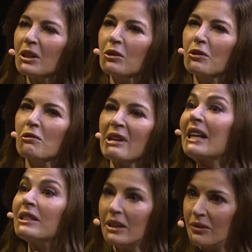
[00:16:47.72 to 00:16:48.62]

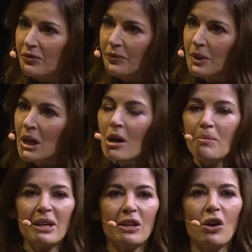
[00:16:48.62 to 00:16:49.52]
creative,
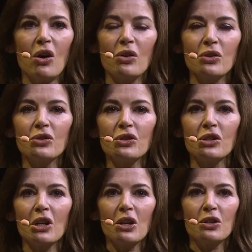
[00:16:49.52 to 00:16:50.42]

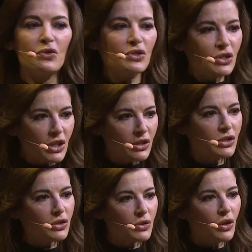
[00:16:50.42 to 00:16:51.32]
because you've
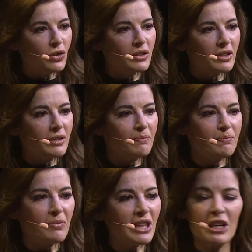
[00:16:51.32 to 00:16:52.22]
just got to
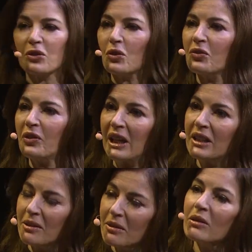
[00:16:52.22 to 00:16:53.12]
think on your
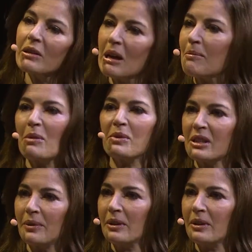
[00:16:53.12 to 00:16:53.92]
feet and come up with